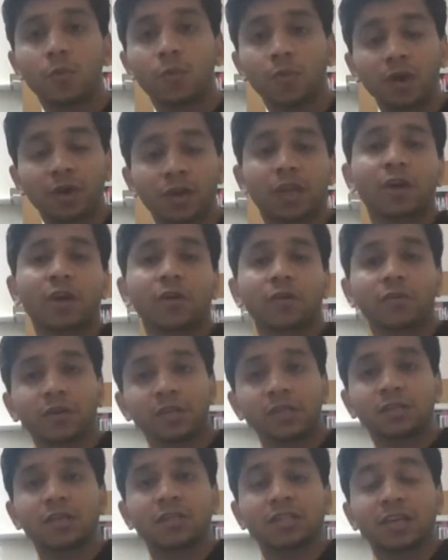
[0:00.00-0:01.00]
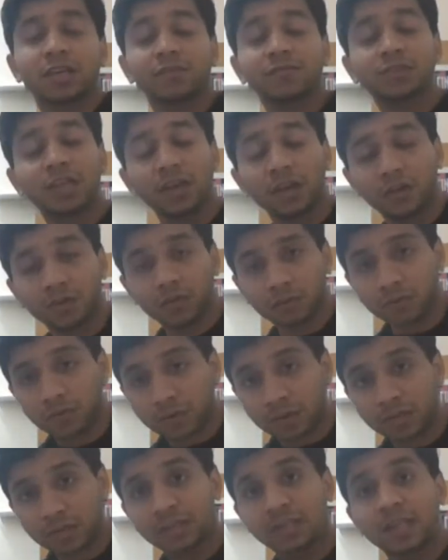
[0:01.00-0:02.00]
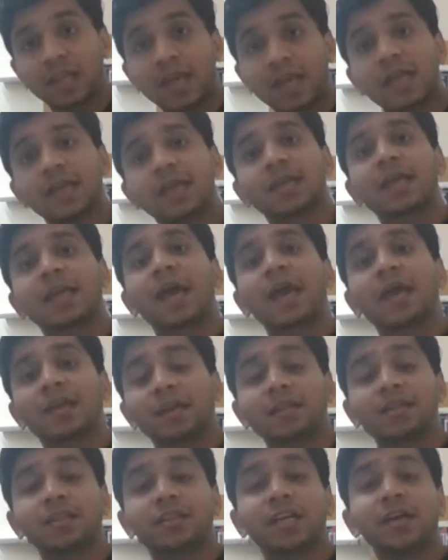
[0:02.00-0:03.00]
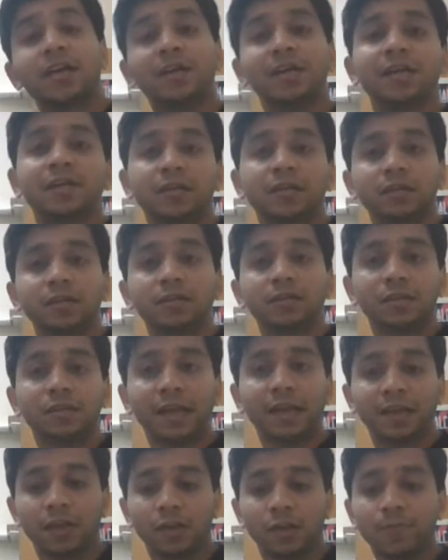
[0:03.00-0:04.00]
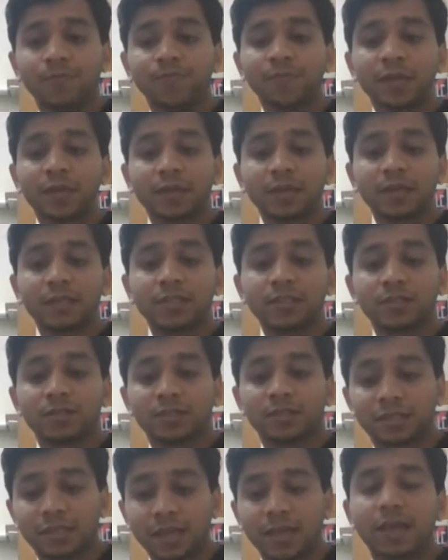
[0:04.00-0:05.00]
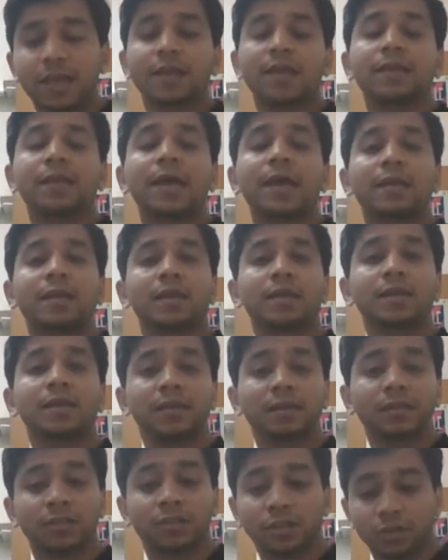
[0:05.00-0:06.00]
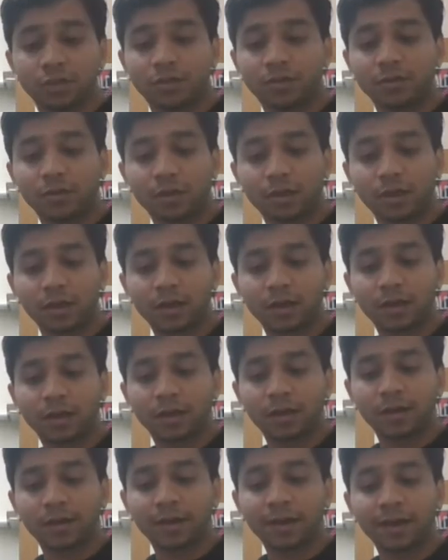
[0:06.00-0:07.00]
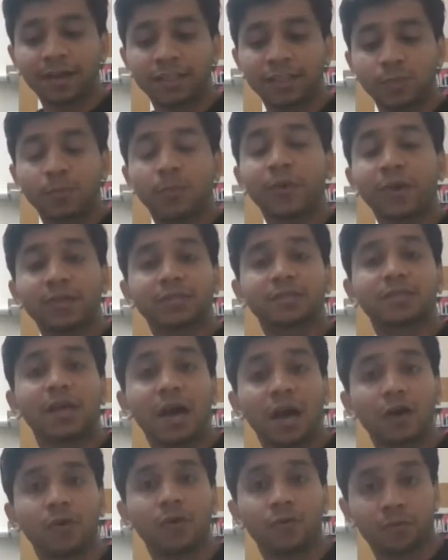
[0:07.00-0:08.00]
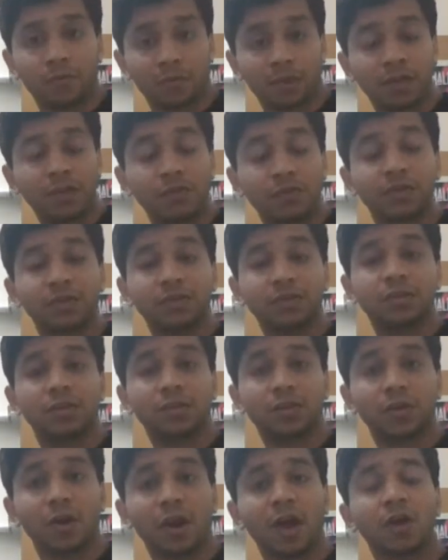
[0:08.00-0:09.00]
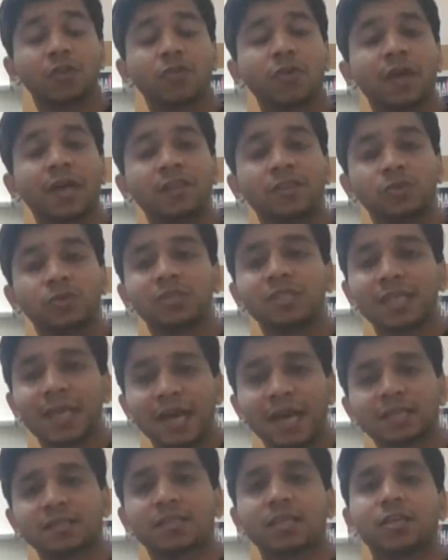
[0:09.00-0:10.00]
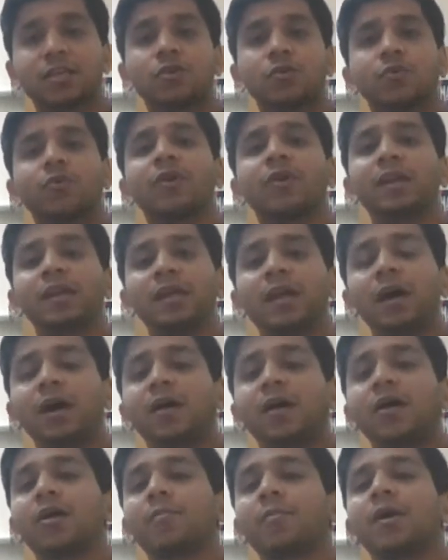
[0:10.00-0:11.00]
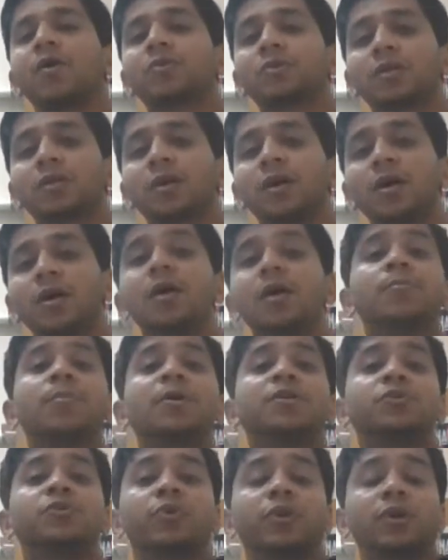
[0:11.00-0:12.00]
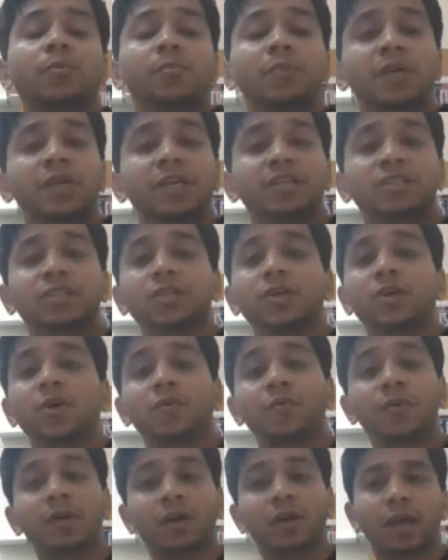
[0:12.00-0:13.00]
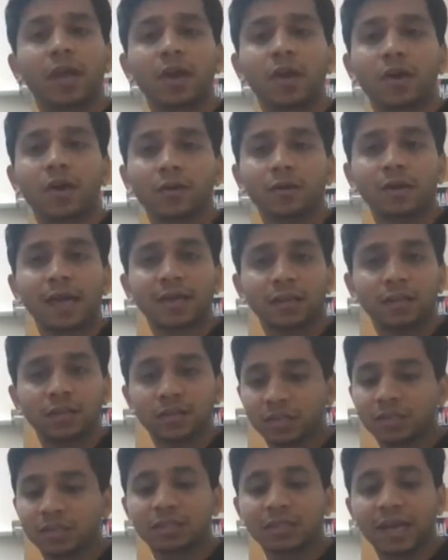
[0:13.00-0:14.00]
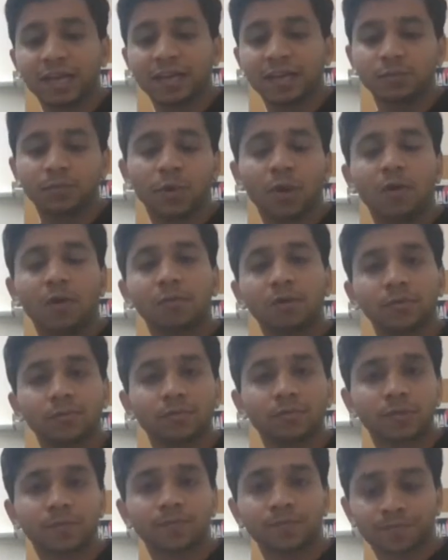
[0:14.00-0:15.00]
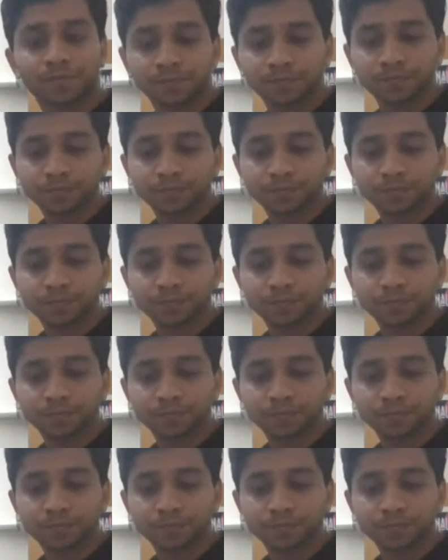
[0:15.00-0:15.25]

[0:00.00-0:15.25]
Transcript: working on research and if then they can in their letters, like you know, say that uh, express how interested or how enthusiastic you really are about pursuing a PhD or working on like you know, these science problems.